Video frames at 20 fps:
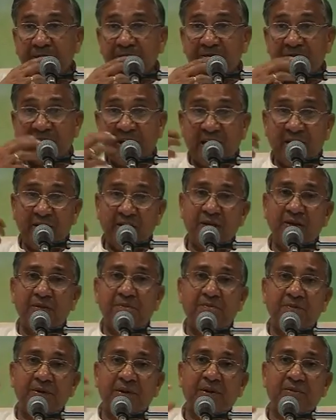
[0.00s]
then
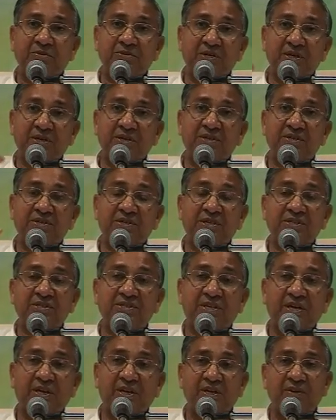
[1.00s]
it becomes a
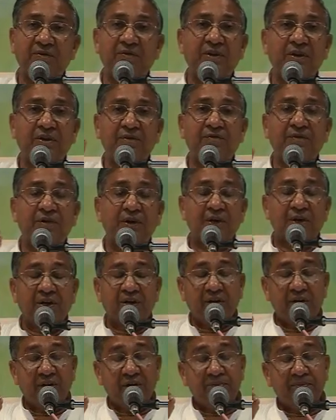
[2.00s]
sanskar. Even if
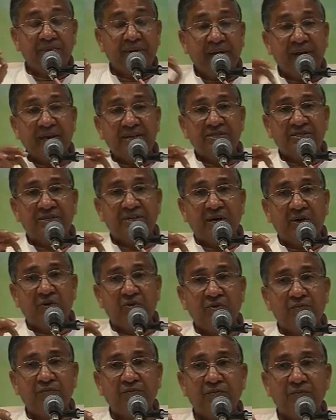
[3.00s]
it breaks
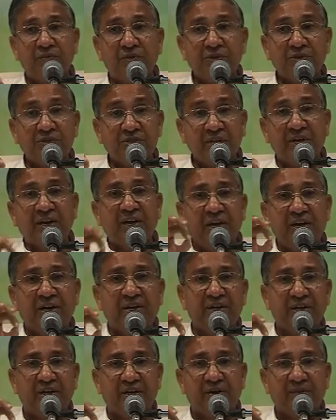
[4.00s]
down single
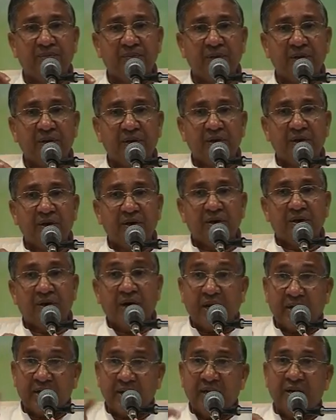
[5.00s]
day,
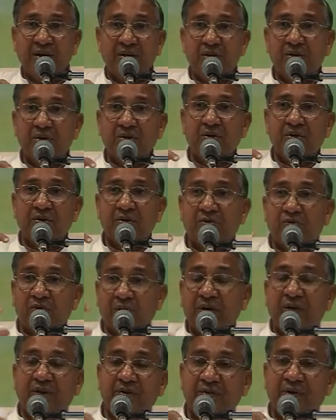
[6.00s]
again
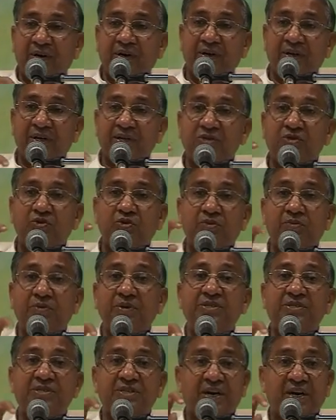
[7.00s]
21 days should
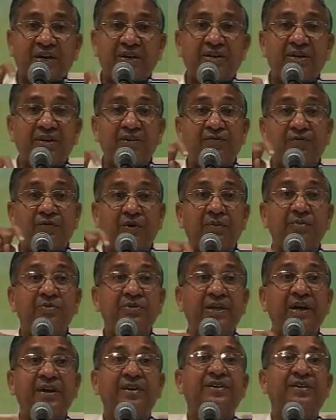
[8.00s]
be started from
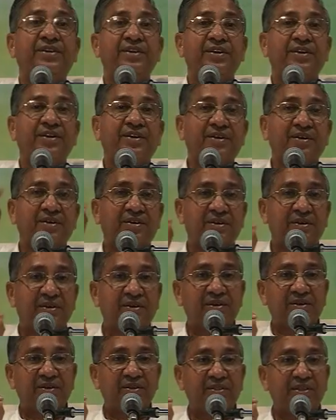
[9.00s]
that day.
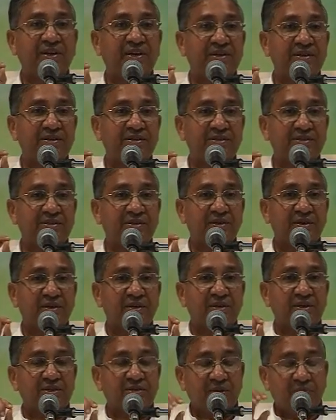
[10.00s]
That is.
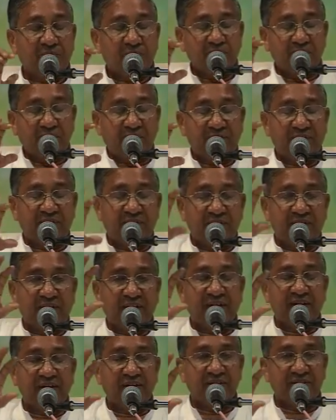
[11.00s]
Suppose after
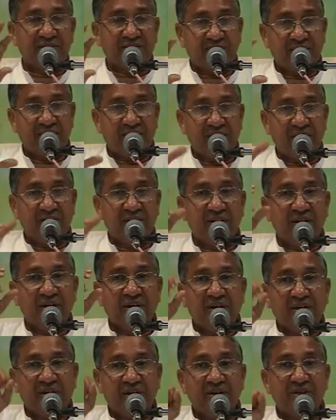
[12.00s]
10 days suddenly
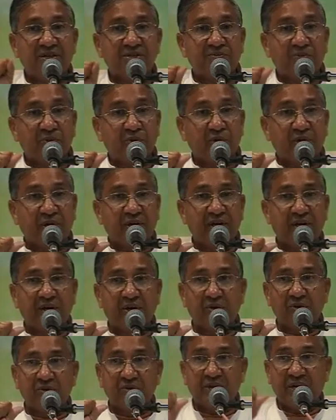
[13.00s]
it is broken
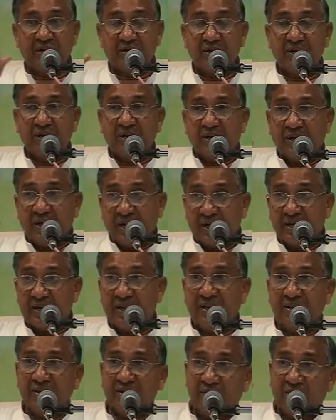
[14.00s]
down that
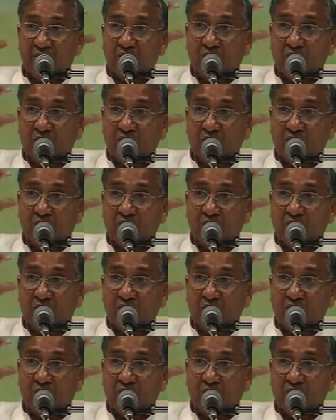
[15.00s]
again the